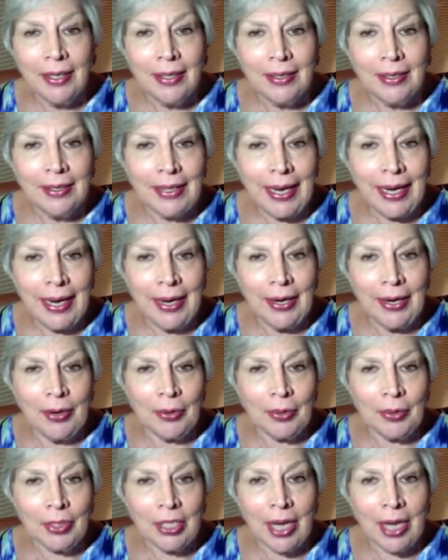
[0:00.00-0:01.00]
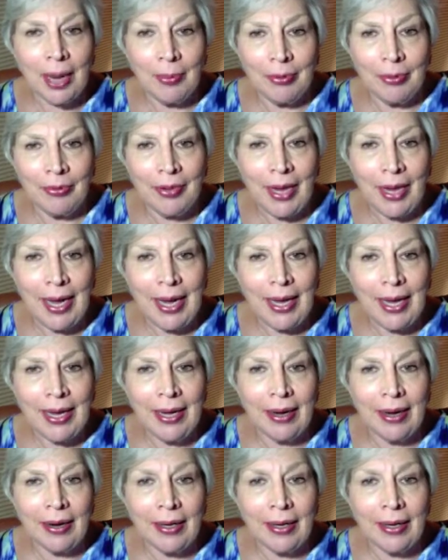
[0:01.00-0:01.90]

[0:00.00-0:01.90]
day or time of day.